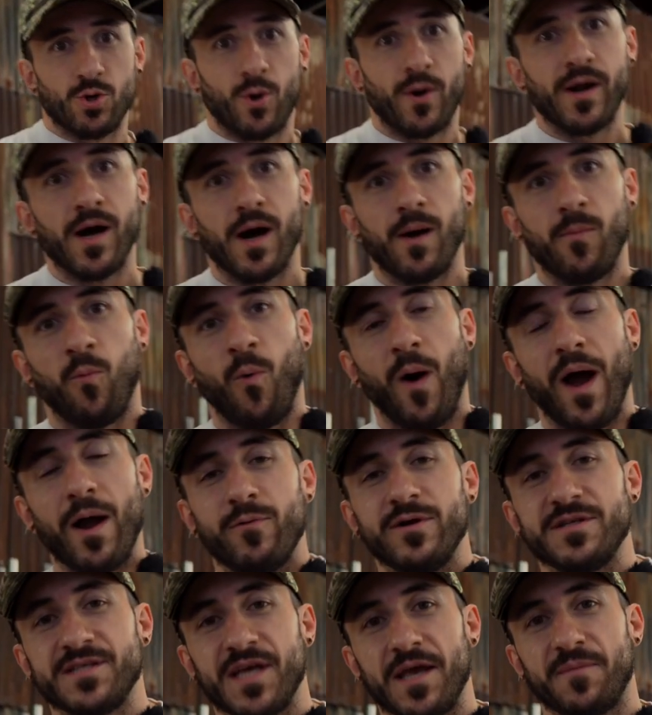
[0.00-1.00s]
join up,
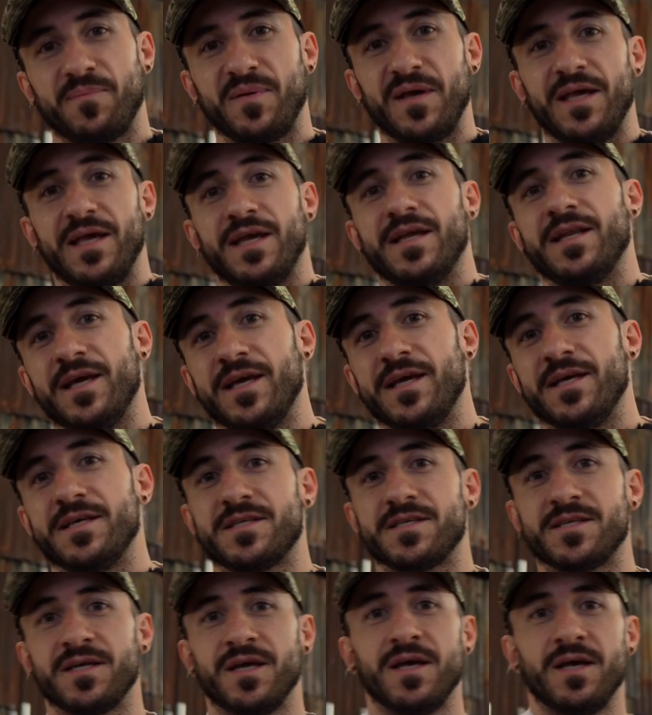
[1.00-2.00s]
why we take P E
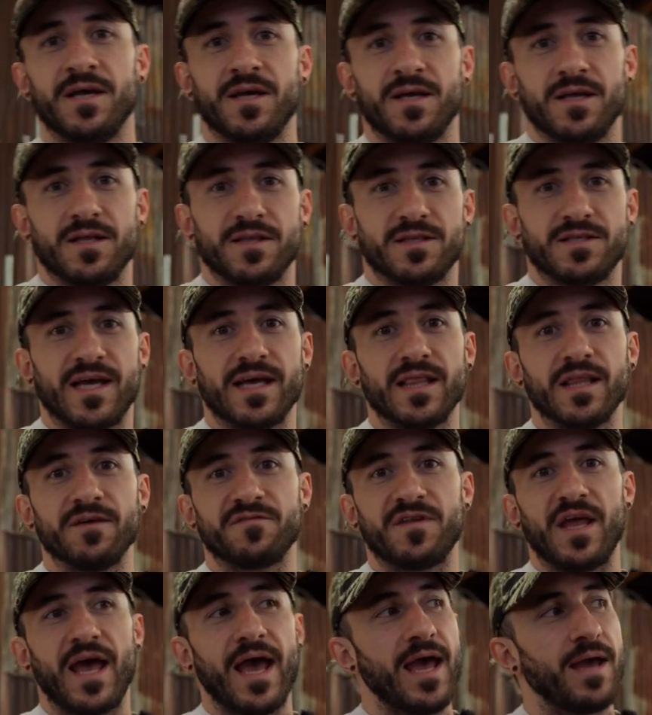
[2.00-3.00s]
Ds,
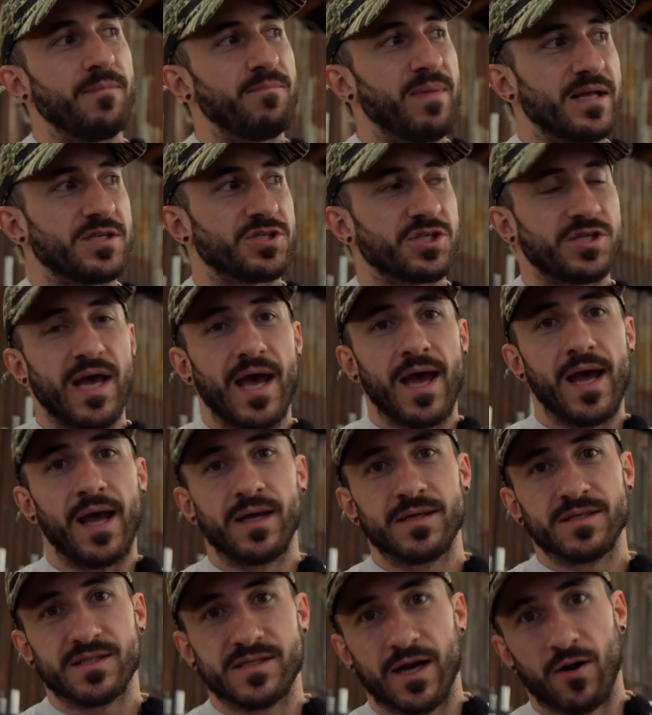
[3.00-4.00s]
deadlift day, bench
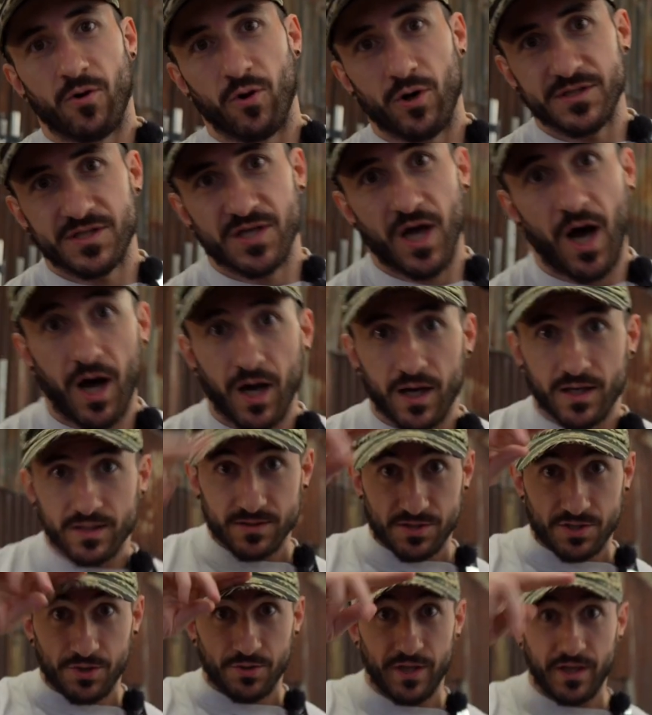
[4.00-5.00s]
day, steroid
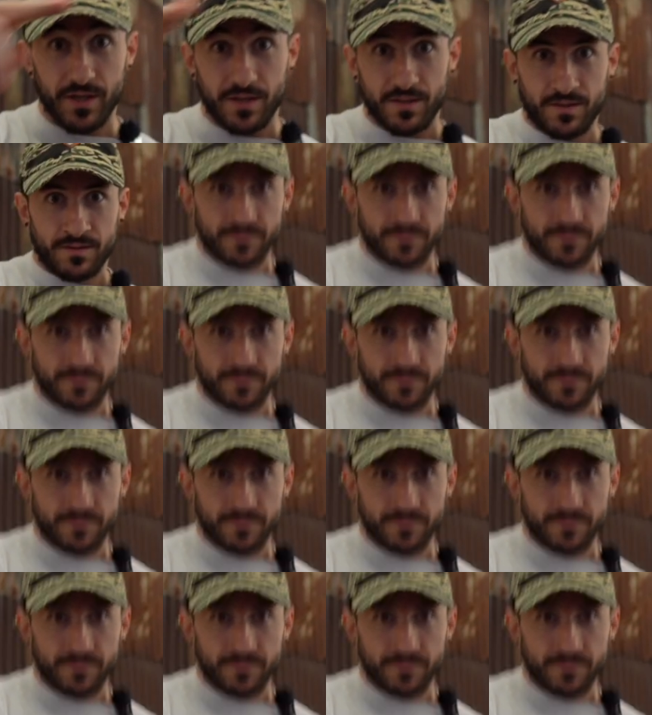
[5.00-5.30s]
talk. Tune in.